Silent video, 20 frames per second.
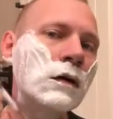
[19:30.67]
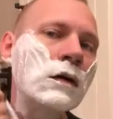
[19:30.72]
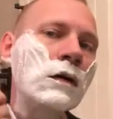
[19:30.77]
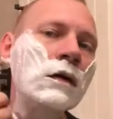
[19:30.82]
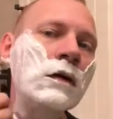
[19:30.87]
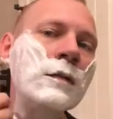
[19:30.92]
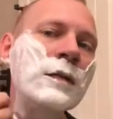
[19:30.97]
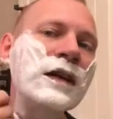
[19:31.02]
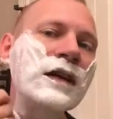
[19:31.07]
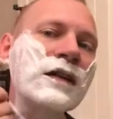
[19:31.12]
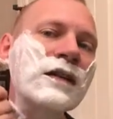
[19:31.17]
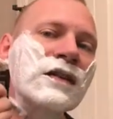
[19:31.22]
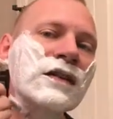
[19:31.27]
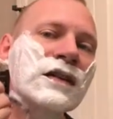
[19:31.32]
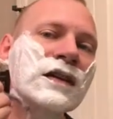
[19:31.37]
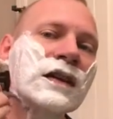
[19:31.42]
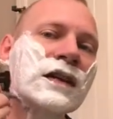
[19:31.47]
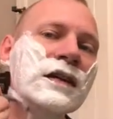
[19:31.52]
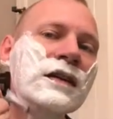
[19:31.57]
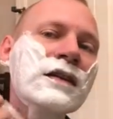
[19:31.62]
Or I may
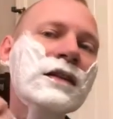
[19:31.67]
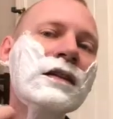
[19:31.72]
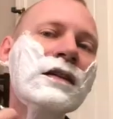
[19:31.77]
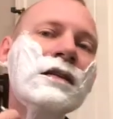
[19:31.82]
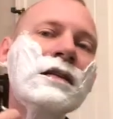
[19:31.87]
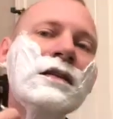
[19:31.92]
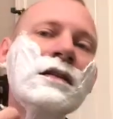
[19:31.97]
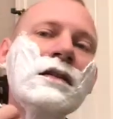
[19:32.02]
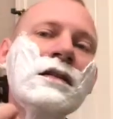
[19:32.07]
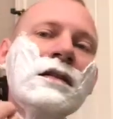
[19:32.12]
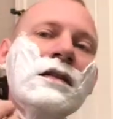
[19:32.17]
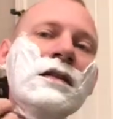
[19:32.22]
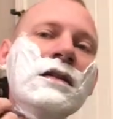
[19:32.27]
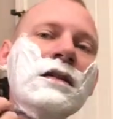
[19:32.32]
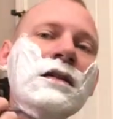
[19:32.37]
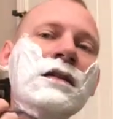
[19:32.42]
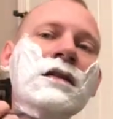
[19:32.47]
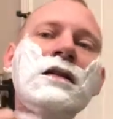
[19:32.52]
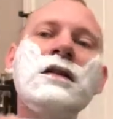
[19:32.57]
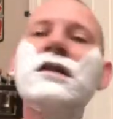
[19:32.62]
decide to
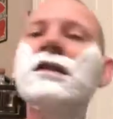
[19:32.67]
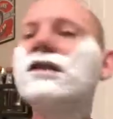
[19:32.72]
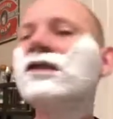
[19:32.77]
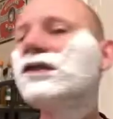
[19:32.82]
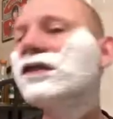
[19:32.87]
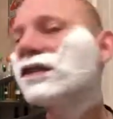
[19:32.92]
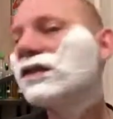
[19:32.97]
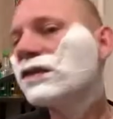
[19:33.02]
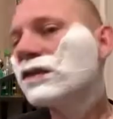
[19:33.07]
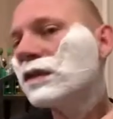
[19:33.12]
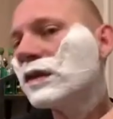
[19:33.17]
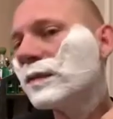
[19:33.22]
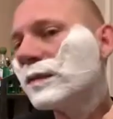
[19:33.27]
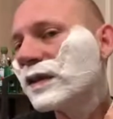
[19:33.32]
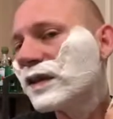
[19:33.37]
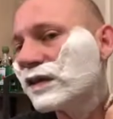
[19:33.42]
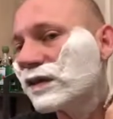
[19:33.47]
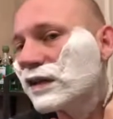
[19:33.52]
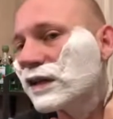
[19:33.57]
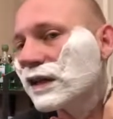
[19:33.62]
just do a
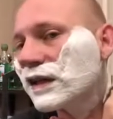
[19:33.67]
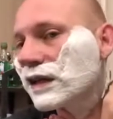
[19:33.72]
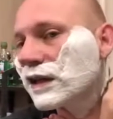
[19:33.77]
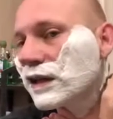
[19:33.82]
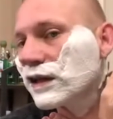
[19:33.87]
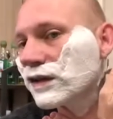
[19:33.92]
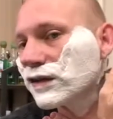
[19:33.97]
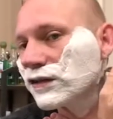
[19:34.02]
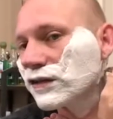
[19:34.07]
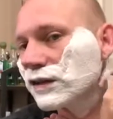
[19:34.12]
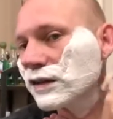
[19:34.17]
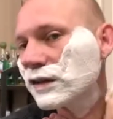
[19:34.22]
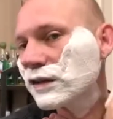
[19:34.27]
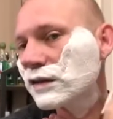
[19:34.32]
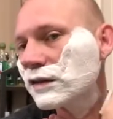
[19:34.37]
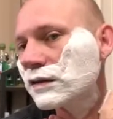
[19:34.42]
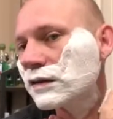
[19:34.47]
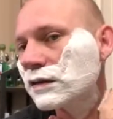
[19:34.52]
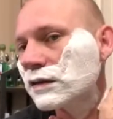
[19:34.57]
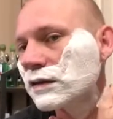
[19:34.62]
mustache, or